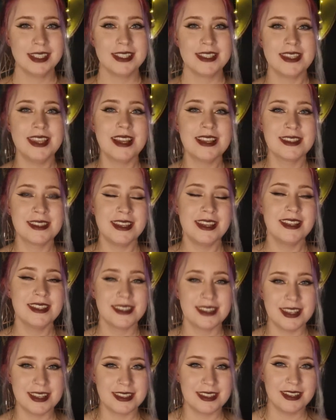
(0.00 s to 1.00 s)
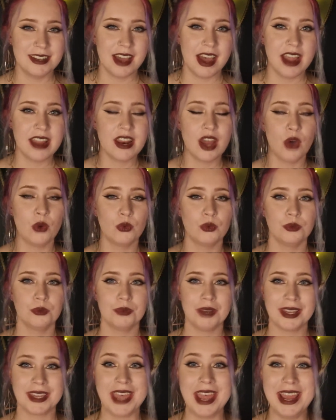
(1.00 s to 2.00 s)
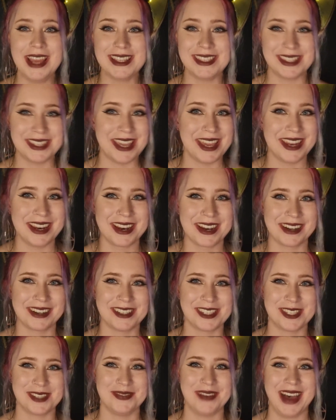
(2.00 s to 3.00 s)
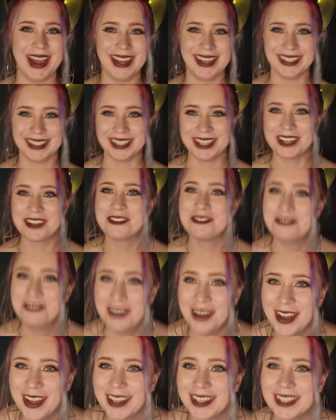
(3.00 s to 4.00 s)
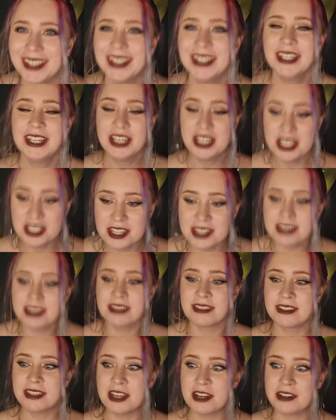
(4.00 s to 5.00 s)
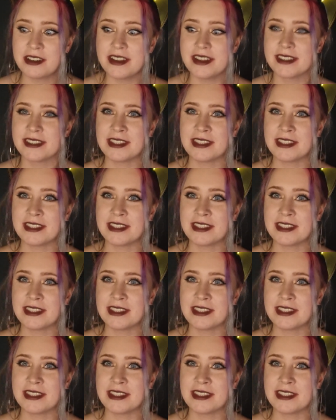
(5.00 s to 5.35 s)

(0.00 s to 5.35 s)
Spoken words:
1669. Oh, I can't see her smiling. Fuck. This is a serious